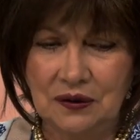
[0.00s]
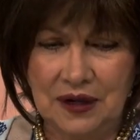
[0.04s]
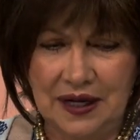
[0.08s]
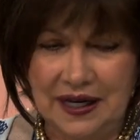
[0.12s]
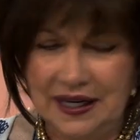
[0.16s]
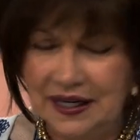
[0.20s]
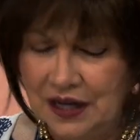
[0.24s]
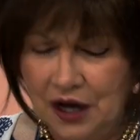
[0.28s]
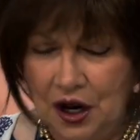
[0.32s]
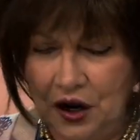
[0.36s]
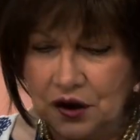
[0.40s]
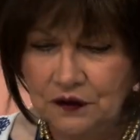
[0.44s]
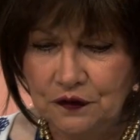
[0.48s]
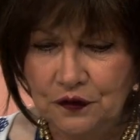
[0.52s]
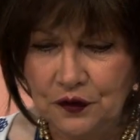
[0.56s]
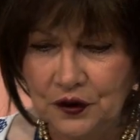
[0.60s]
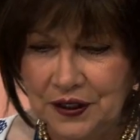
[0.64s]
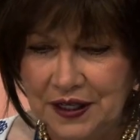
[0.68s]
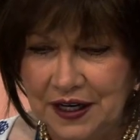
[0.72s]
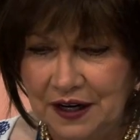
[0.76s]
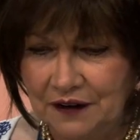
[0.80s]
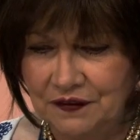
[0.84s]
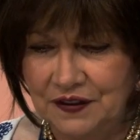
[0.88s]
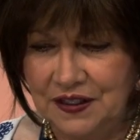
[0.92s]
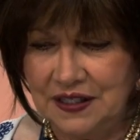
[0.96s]
in
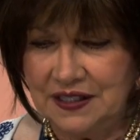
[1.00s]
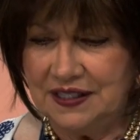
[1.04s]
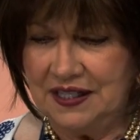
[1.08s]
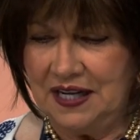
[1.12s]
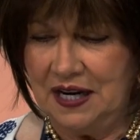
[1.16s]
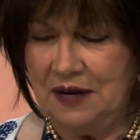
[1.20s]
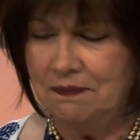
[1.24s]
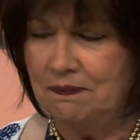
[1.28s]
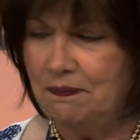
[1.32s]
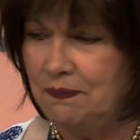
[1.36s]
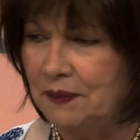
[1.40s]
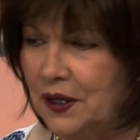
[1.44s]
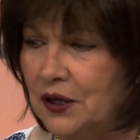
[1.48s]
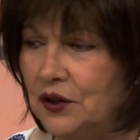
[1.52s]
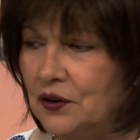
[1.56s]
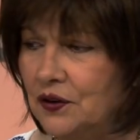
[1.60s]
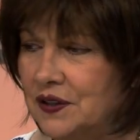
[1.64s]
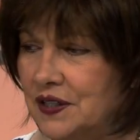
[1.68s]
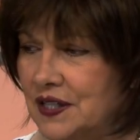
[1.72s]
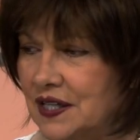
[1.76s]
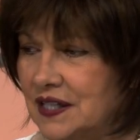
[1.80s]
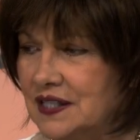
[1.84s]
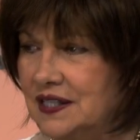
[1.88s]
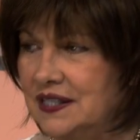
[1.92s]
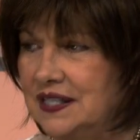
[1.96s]
unforgiveness and
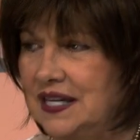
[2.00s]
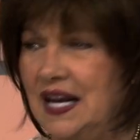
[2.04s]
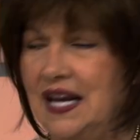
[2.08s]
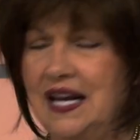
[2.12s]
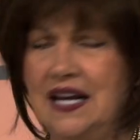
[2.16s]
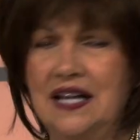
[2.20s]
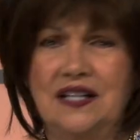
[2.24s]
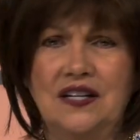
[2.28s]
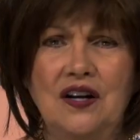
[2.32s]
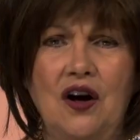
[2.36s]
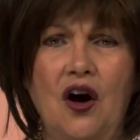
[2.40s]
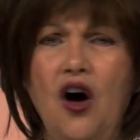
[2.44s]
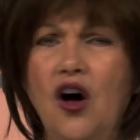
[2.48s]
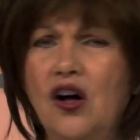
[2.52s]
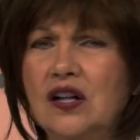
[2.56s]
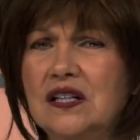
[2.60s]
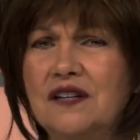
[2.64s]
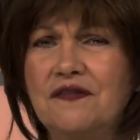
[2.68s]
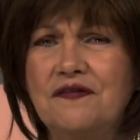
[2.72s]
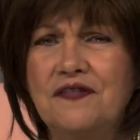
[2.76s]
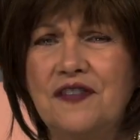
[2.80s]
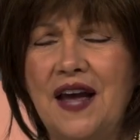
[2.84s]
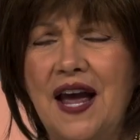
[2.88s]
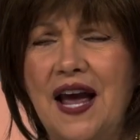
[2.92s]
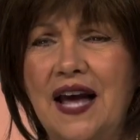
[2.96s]
bitterness and all
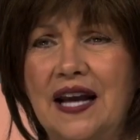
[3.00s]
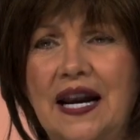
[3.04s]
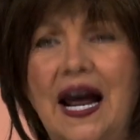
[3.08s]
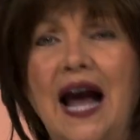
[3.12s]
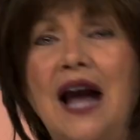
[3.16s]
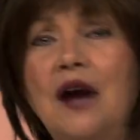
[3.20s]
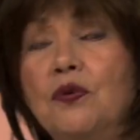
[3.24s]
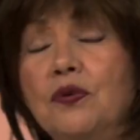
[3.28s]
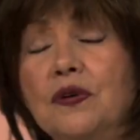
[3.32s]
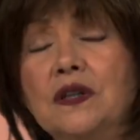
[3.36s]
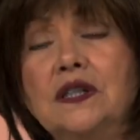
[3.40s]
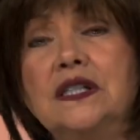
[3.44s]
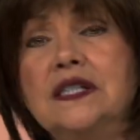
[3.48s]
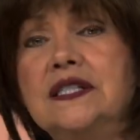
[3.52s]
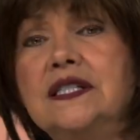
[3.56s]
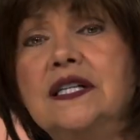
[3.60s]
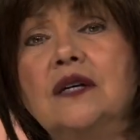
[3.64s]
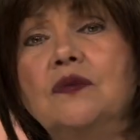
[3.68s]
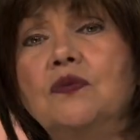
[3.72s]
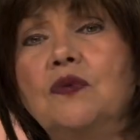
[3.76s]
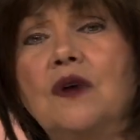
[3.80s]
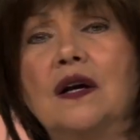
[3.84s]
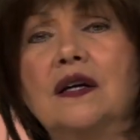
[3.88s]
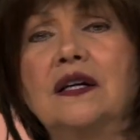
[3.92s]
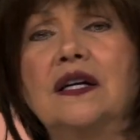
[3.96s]
of that, I really
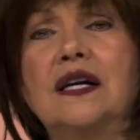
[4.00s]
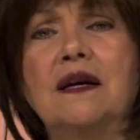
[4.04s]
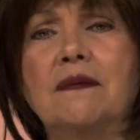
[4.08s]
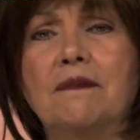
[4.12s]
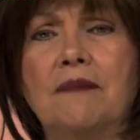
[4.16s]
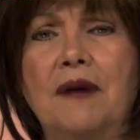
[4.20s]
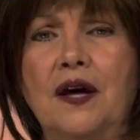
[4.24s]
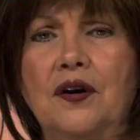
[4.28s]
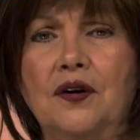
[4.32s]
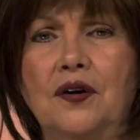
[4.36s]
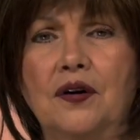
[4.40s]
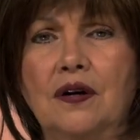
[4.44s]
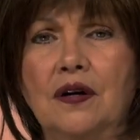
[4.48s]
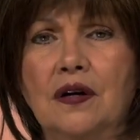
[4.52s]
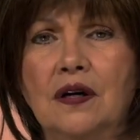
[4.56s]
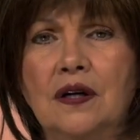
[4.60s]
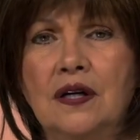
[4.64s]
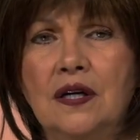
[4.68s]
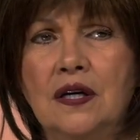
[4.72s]
did want to get better.